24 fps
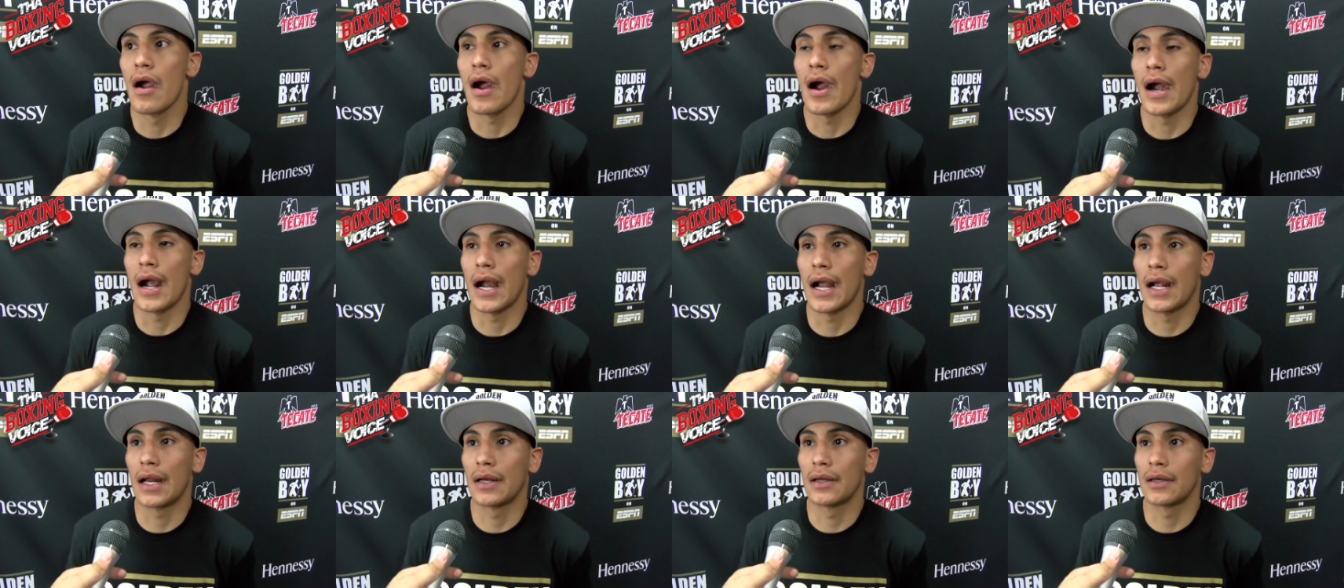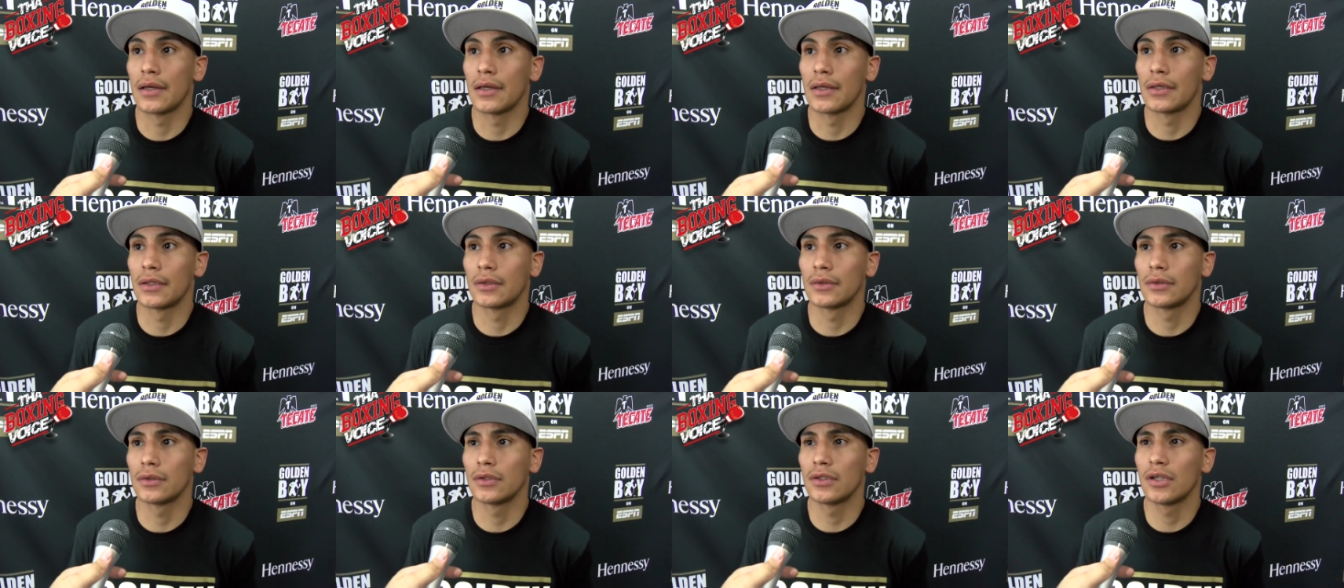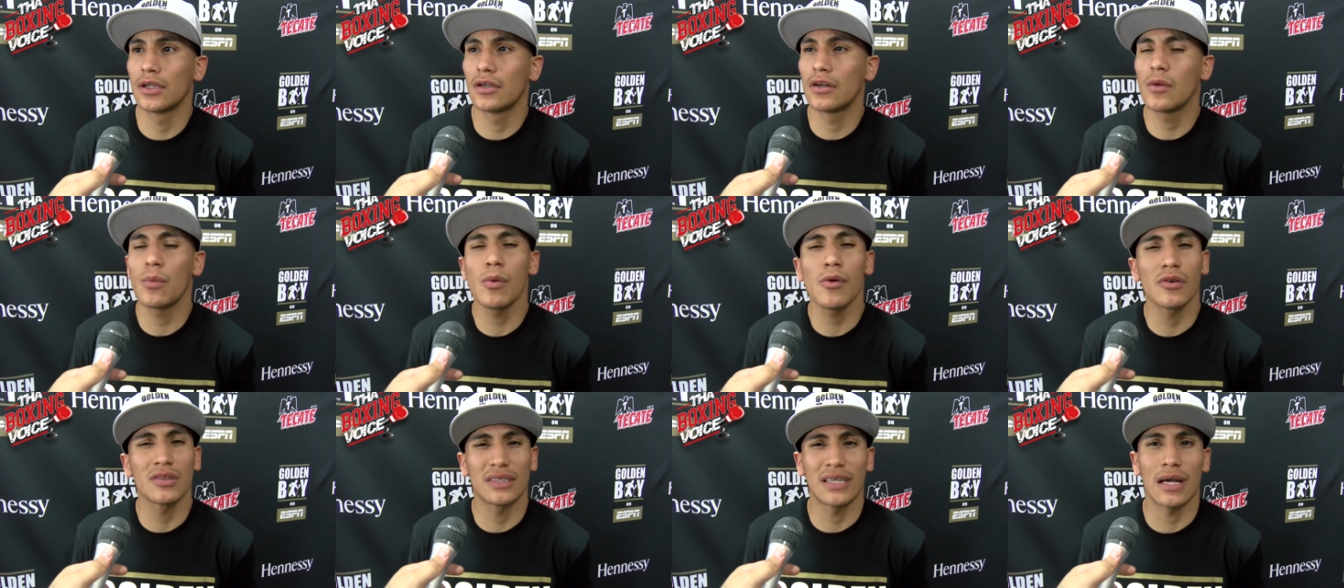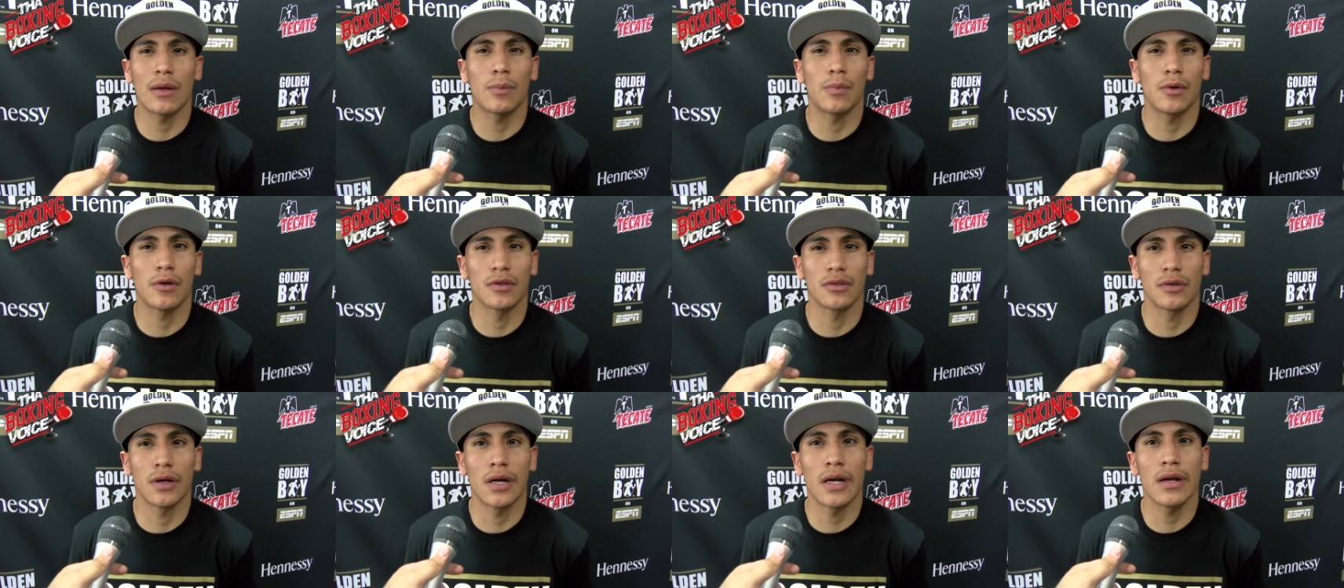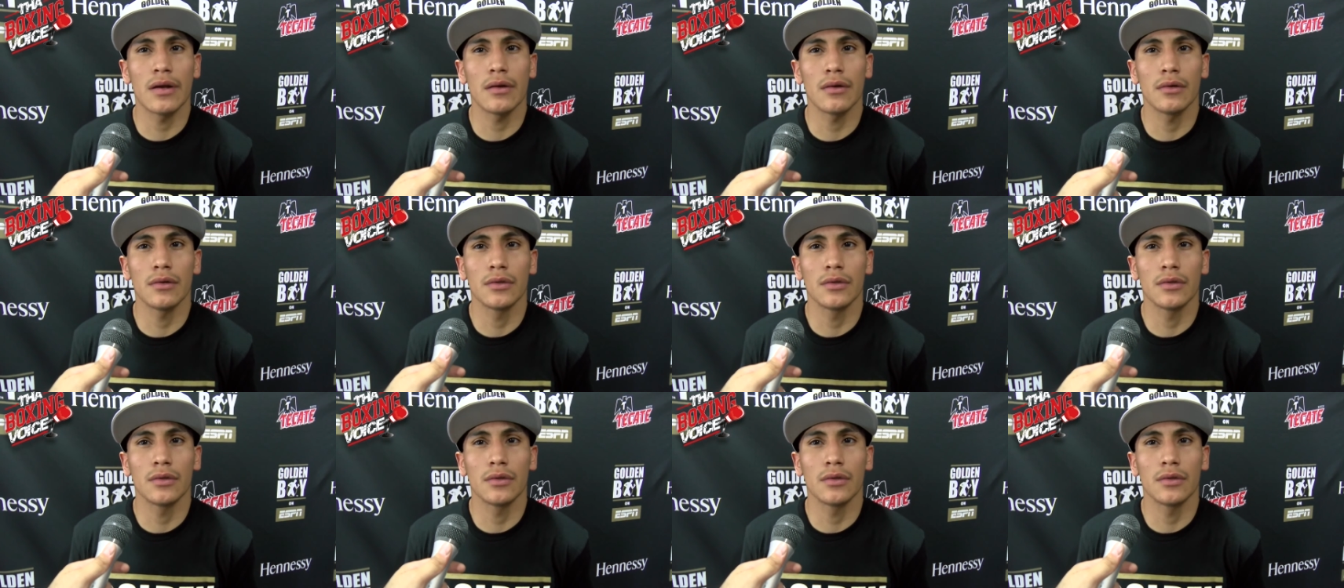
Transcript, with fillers: And uh, they're, they're both southpaws, right?